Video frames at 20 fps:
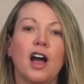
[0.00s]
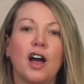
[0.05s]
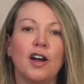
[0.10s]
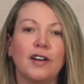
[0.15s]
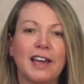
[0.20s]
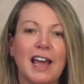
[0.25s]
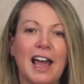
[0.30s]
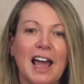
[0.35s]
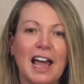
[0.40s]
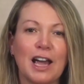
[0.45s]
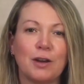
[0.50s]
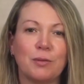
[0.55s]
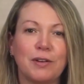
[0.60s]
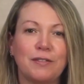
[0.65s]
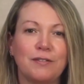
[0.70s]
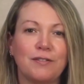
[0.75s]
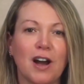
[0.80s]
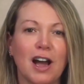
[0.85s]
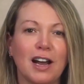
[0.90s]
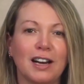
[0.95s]
Okay, we're
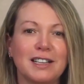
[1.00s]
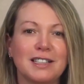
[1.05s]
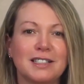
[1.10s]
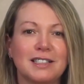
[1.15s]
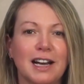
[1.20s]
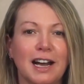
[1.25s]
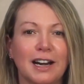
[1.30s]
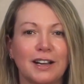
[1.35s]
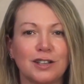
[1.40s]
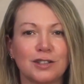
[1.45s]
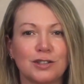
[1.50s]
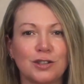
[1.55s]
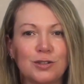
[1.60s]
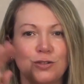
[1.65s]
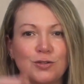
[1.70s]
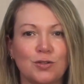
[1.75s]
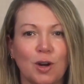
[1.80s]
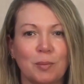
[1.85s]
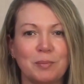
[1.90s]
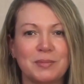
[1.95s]
finally starting
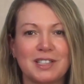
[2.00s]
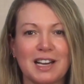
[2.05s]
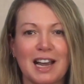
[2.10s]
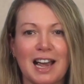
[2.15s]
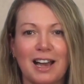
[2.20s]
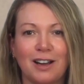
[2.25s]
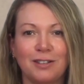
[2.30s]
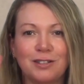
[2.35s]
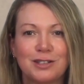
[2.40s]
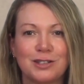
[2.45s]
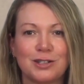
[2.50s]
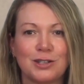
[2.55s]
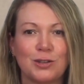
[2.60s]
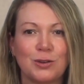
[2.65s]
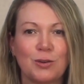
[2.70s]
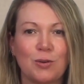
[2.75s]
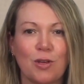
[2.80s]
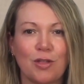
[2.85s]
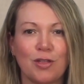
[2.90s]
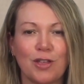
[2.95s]
to drop down
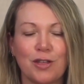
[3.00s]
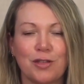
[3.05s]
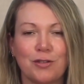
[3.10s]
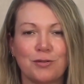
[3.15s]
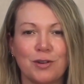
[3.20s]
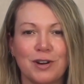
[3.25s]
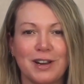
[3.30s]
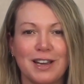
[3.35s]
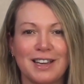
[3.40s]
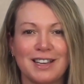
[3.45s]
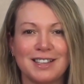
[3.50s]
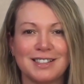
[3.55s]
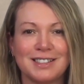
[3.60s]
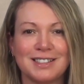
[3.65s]
to the 3s.